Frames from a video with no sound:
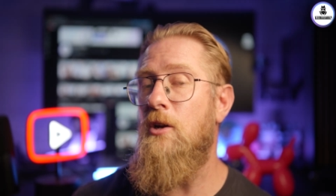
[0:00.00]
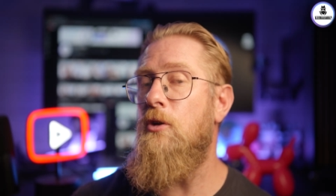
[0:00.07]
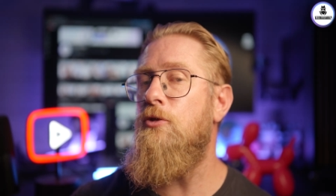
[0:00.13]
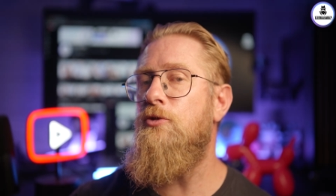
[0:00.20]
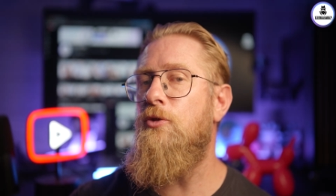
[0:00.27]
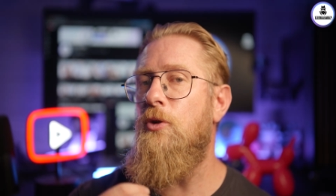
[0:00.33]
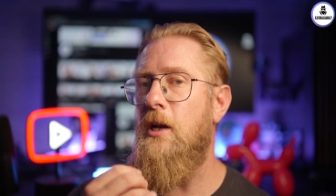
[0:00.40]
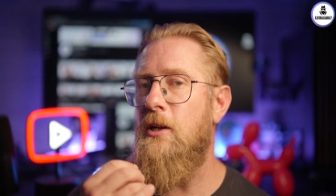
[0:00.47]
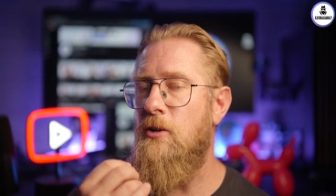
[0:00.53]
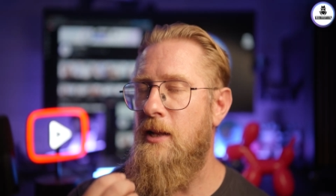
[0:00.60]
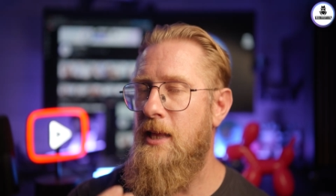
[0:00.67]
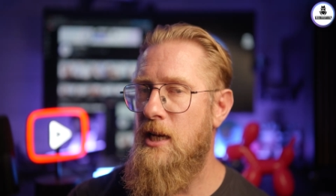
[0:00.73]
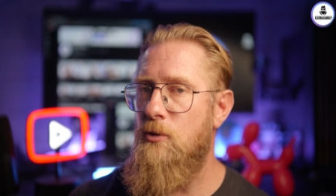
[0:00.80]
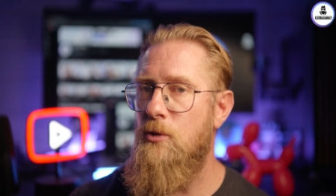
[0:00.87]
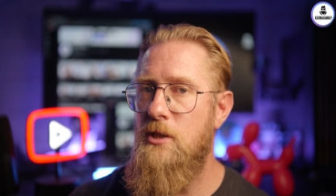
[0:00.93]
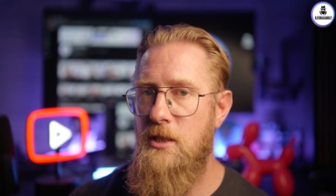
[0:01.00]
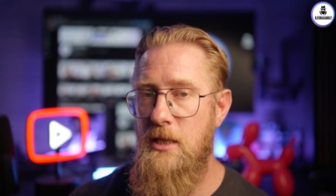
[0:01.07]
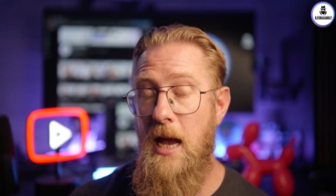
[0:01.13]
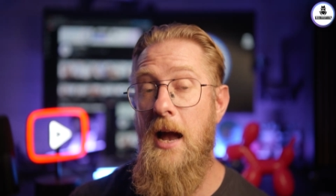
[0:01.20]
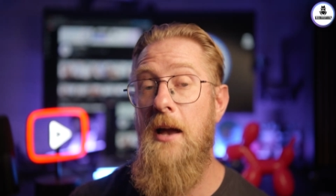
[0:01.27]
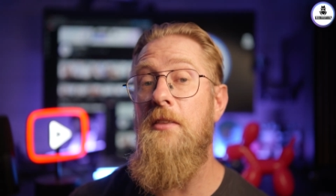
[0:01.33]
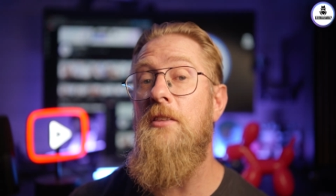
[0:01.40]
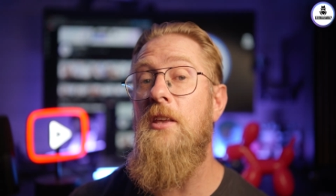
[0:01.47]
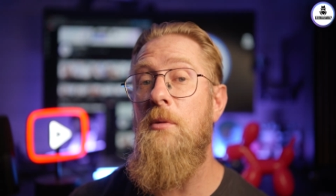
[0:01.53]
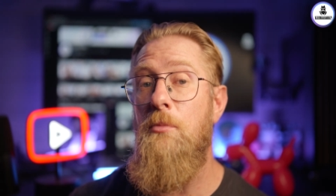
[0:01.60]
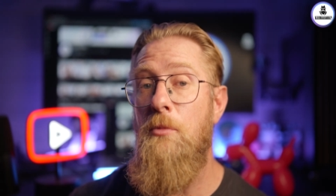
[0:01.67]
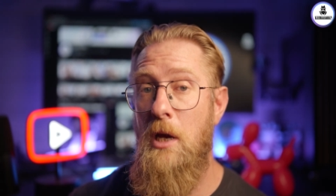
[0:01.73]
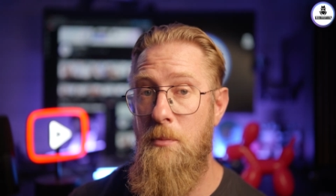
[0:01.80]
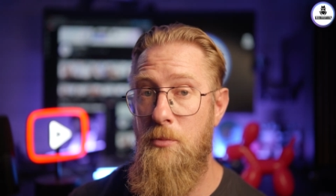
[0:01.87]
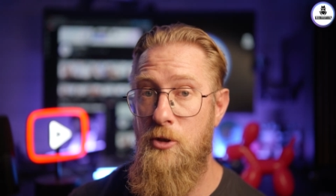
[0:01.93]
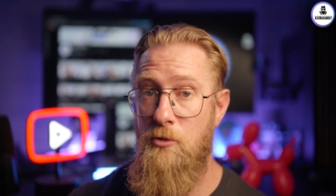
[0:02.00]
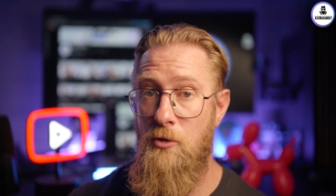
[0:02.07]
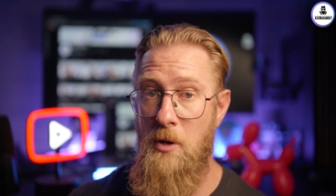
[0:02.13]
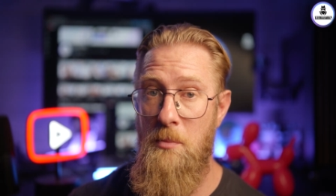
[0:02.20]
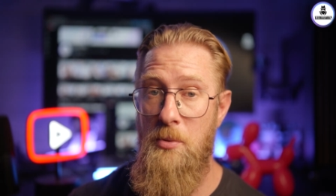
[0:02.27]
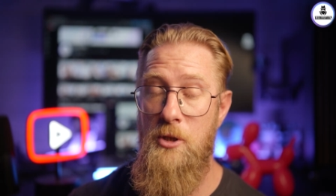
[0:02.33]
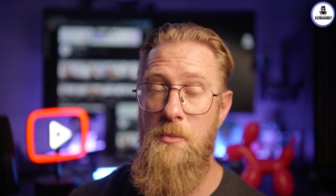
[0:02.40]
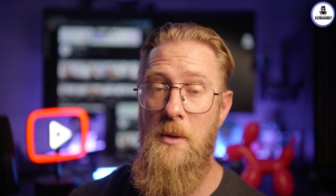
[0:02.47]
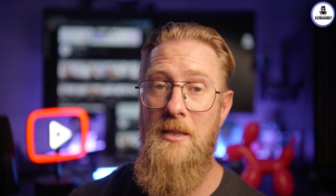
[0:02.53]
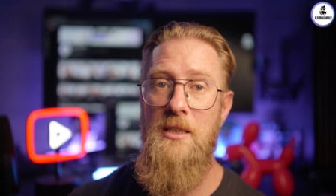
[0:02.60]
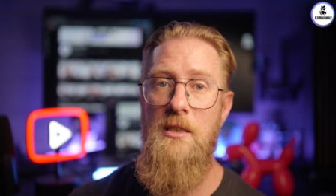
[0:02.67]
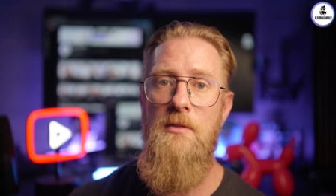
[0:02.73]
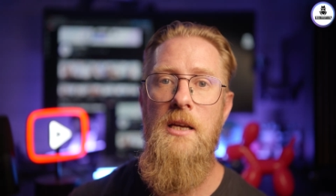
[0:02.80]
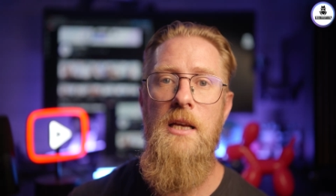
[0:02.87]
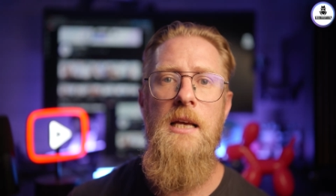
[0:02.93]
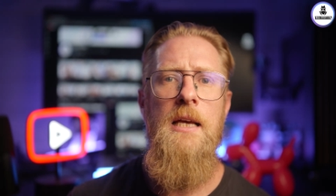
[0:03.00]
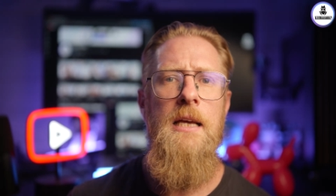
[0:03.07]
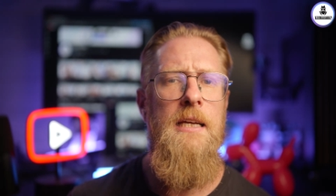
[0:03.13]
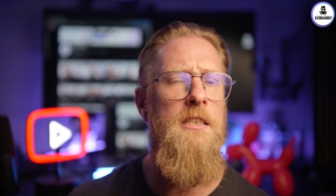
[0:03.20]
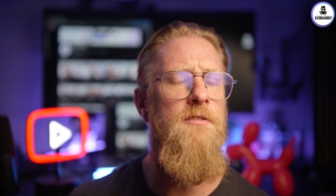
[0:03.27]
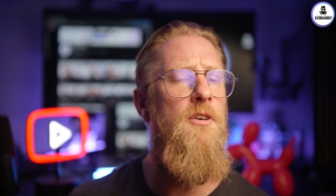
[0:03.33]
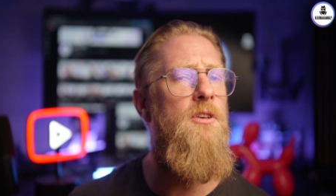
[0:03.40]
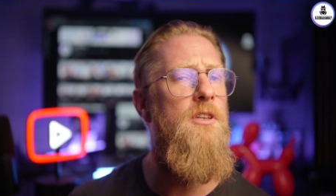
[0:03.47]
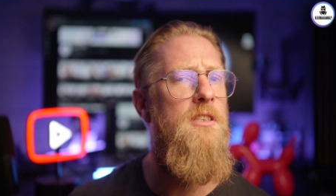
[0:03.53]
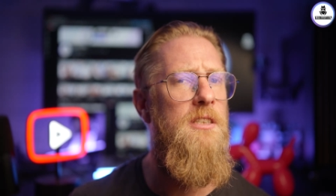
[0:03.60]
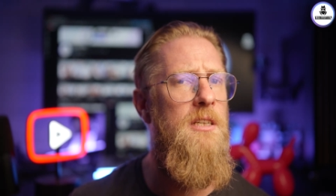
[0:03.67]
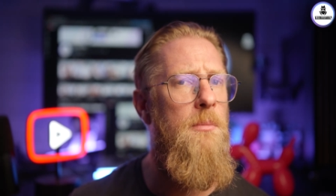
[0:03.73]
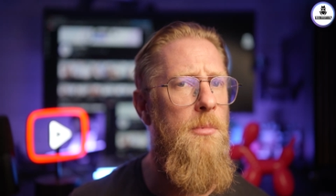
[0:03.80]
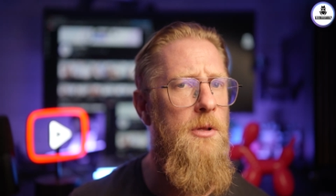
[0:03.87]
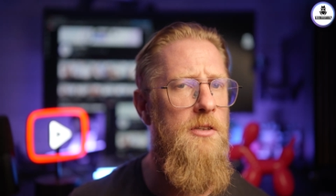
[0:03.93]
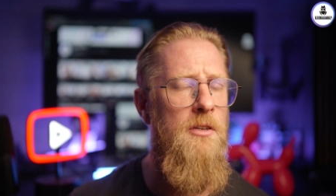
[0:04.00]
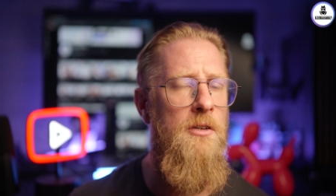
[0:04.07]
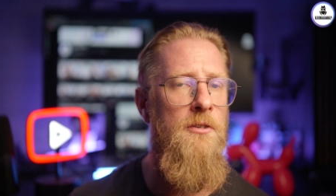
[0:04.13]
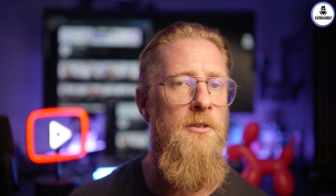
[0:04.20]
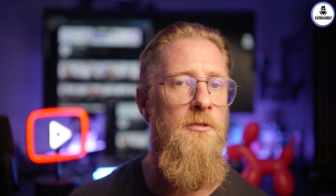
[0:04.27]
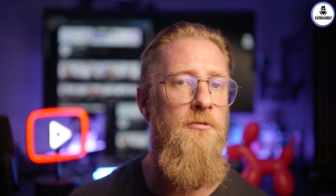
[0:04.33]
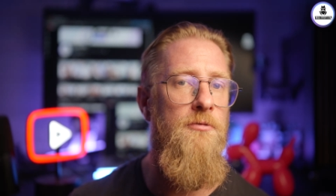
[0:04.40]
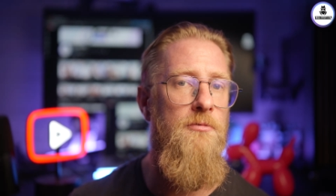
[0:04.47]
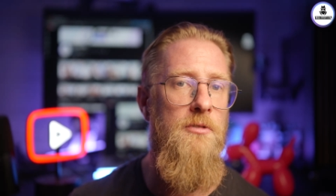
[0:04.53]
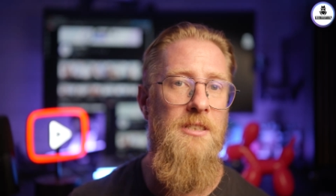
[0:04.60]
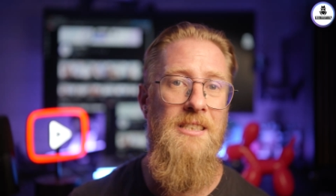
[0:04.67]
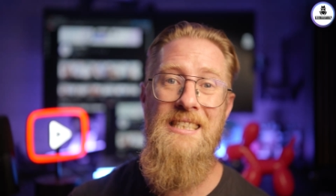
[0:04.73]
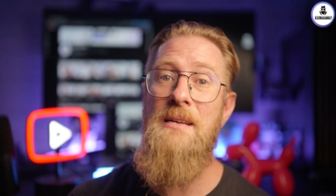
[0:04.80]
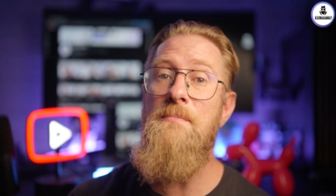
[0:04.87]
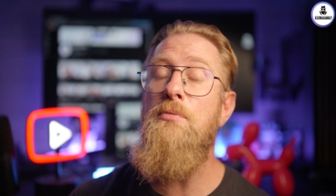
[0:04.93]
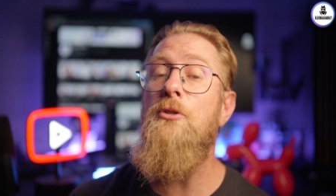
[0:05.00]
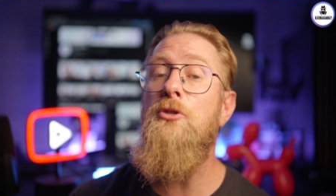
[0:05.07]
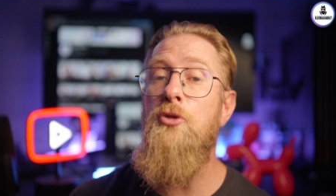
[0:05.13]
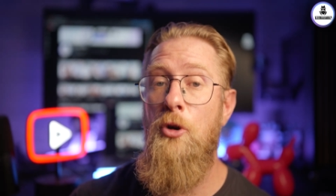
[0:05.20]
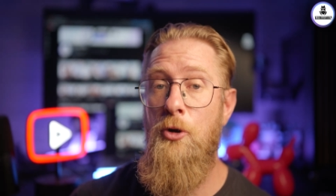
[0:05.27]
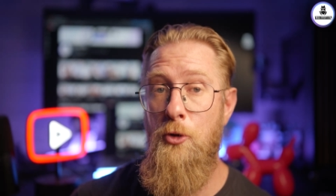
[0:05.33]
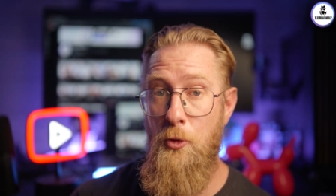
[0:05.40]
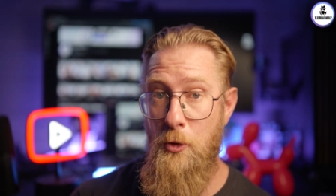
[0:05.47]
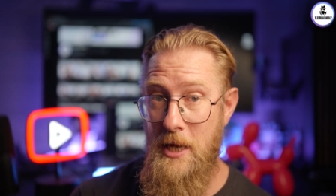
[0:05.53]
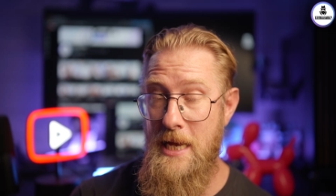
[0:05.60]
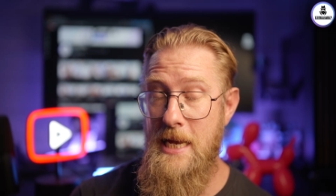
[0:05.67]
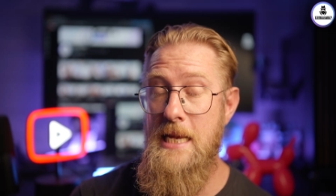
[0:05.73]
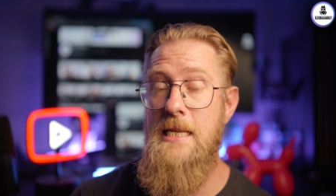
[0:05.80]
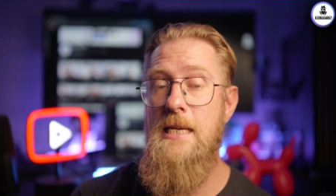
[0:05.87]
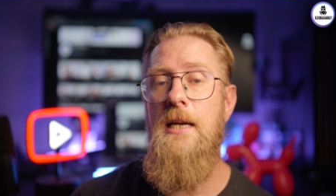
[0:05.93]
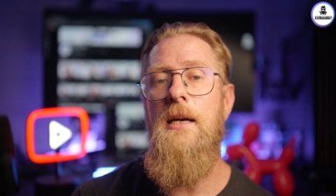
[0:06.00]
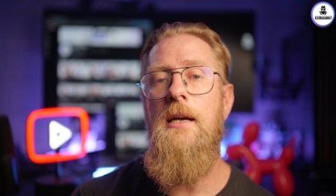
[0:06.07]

And also in the language, I think from my perspective, it's very simple to read.